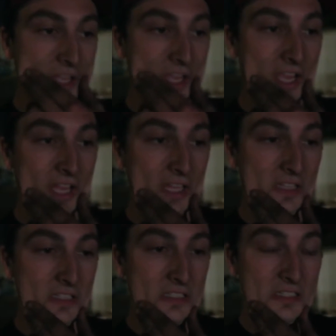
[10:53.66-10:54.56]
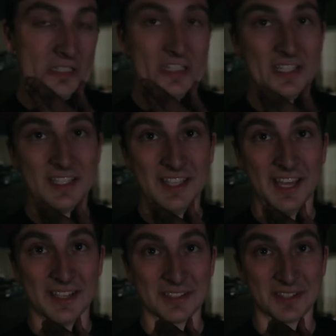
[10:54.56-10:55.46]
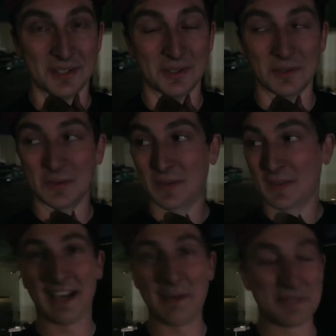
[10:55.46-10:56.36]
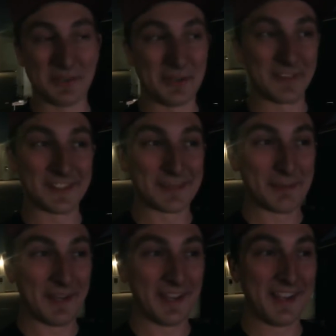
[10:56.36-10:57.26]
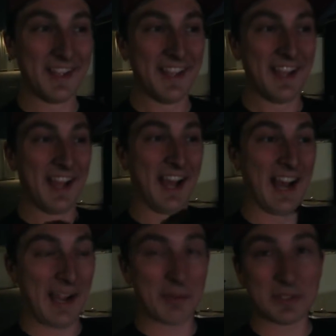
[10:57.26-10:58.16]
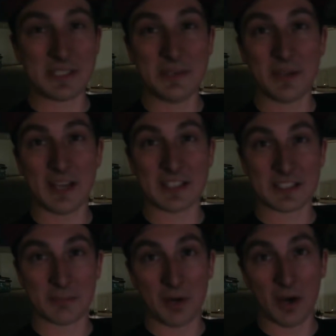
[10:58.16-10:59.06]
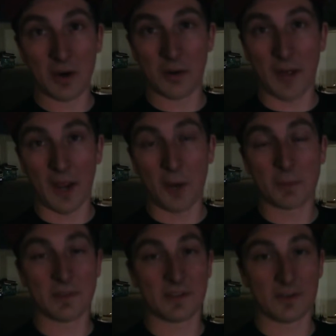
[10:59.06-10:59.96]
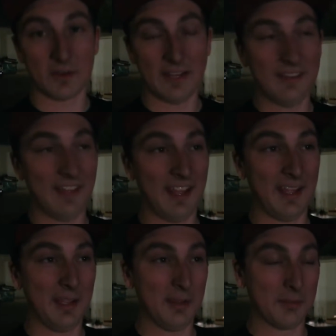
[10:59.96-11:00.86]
And yeah, so I'm so nervous, but I will see you guys tomorrow. I hope you have a great day,